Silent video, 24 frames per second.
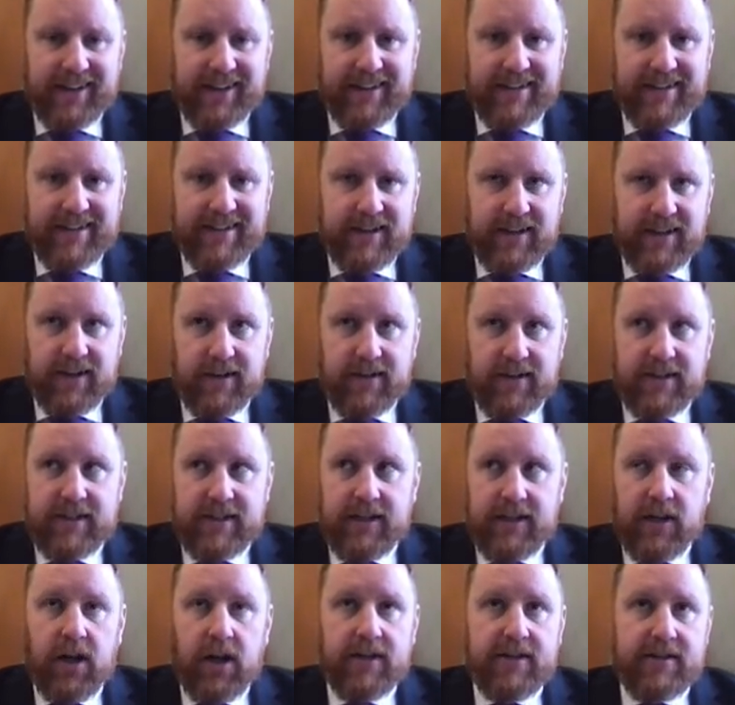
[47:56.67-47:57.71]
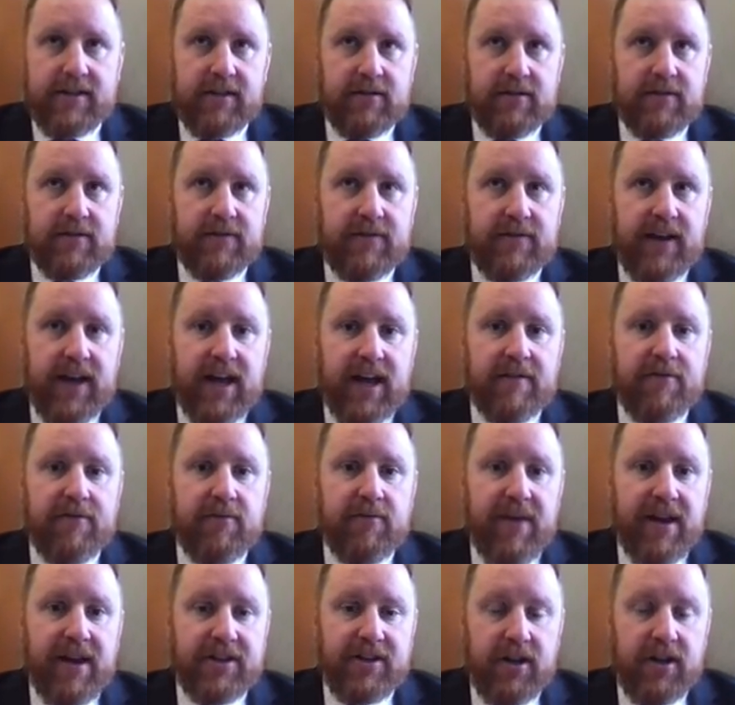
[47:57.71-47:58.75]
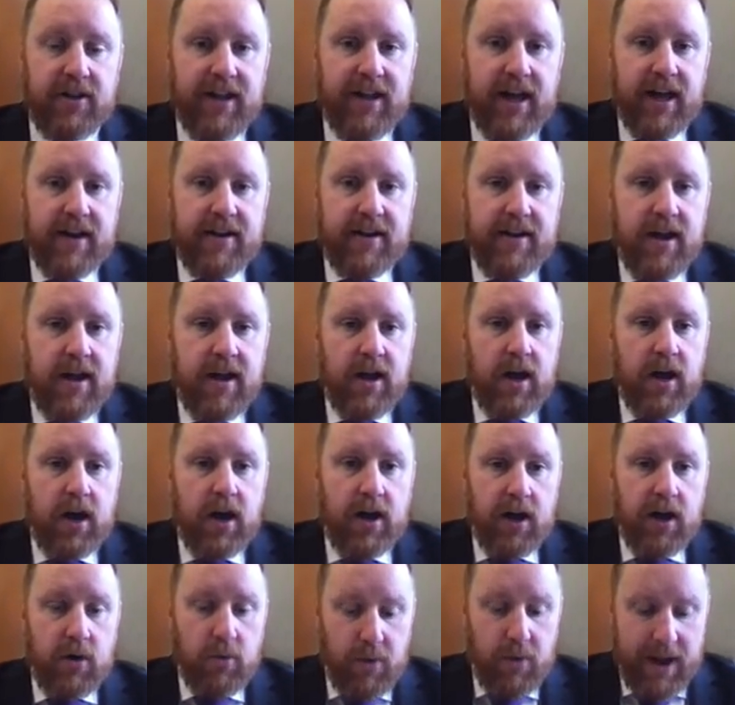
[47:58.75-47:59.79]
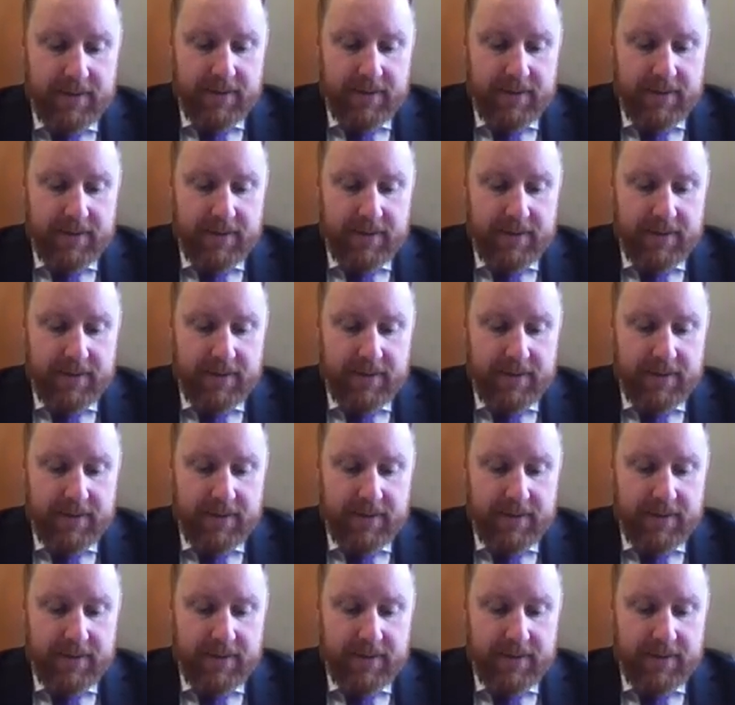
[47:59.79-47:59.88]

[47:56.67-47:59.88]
And there's lots of information on that on